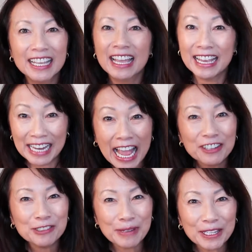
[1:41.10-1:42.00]
And how
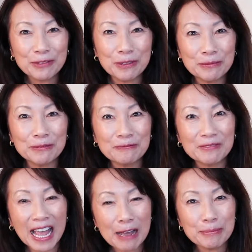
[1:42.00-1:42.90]
do you make a woman
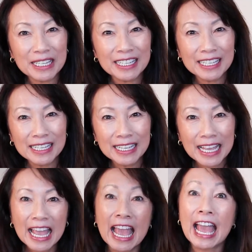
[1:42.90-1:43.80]
happy?
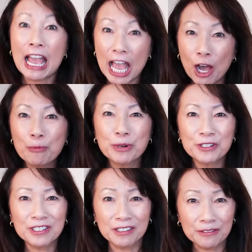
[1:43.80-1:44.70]
Help
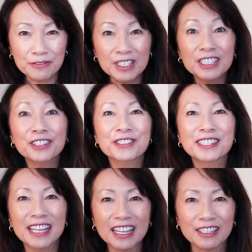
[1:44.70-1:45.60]
her to feel
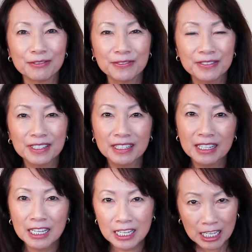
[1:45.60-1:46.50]
safe.
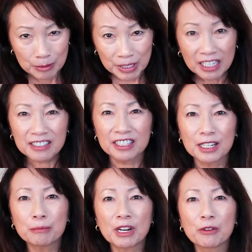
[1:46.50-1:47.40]
Because
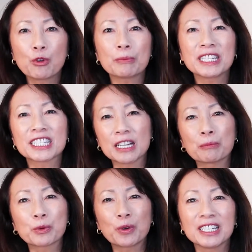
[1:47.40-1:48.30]
a woman's
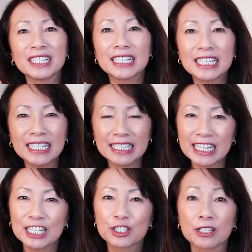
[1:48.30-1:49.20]
number one need
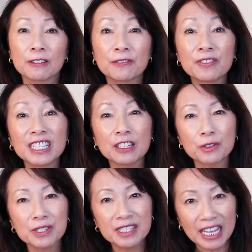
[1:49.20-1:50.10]
is to
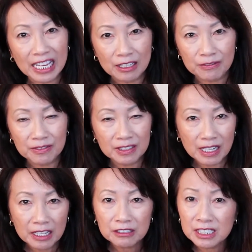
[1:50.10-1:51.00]
feel safe.
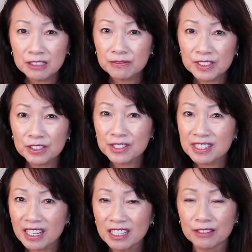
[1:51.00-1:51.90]
Not only to feel
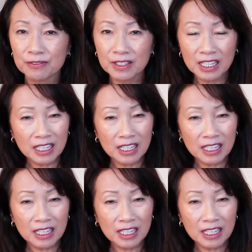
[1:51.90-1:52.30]
safe